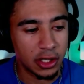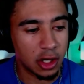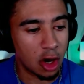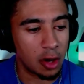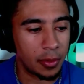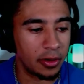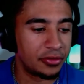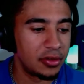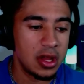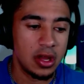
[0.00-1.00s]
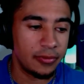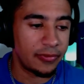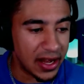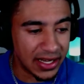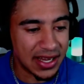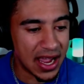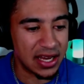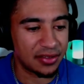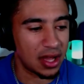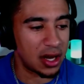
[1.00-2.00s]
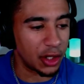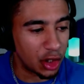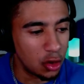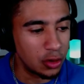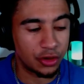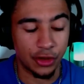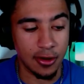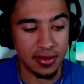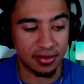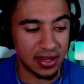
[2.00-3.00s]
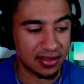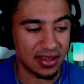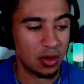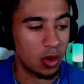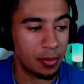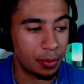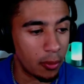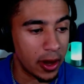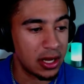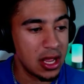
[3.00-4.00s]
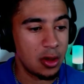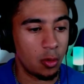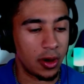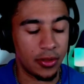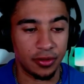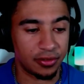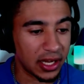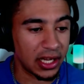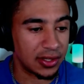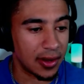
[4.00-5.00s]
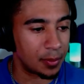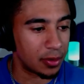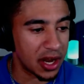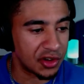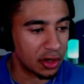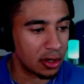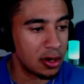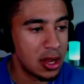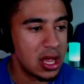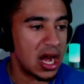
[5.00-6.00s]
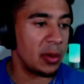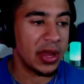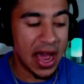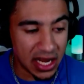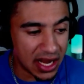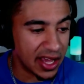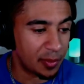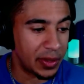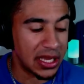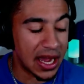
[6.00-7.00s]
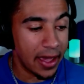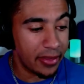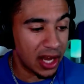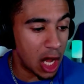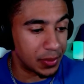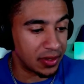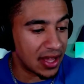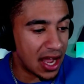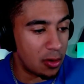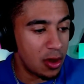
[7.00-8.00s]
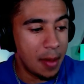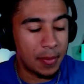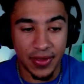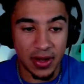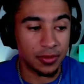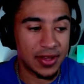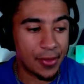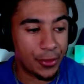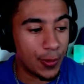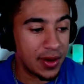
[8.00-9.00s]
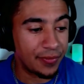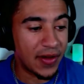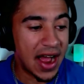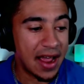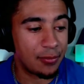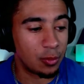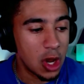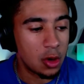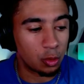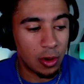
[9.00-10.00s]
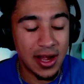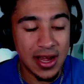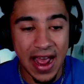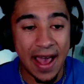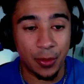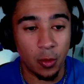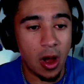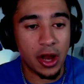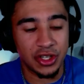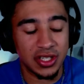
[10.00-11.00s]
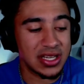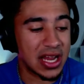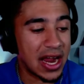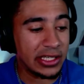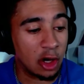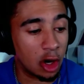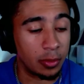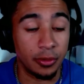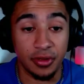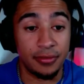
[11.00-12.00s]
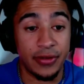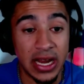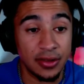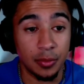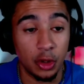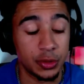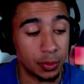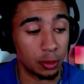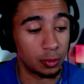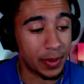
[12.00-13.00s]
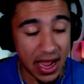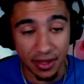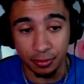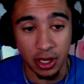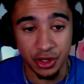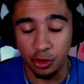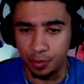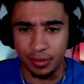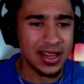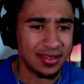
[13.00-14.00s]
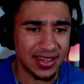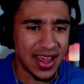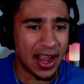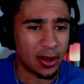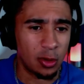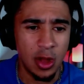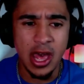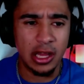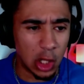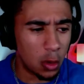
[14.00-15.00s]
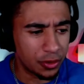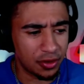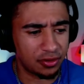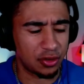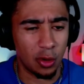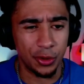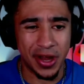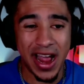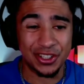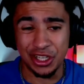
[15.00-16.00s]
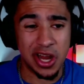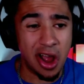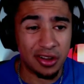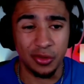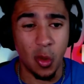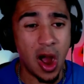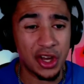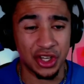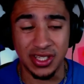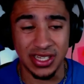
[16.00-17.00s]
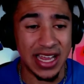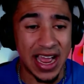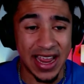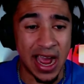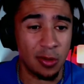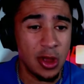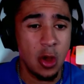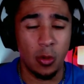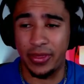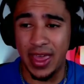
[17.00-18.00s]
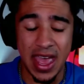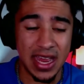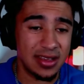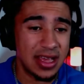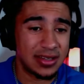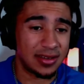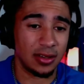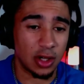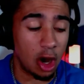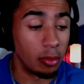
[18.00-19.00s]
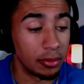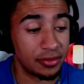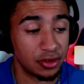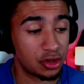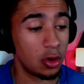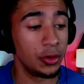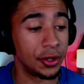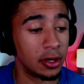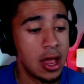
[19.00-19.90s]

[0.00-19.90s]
Garbers finding Titus on a huge 3rd and 6 at one point where they're sending a ton of pressure. We had a nice PI that helped us out. But then it was that 3rd and 5 run at the Washington 9. Garbers evades multiple pass rushers, breaks a tackle, lowers his shoulder, actually knocks a Washington guy out with a head to Garbers' shoulder.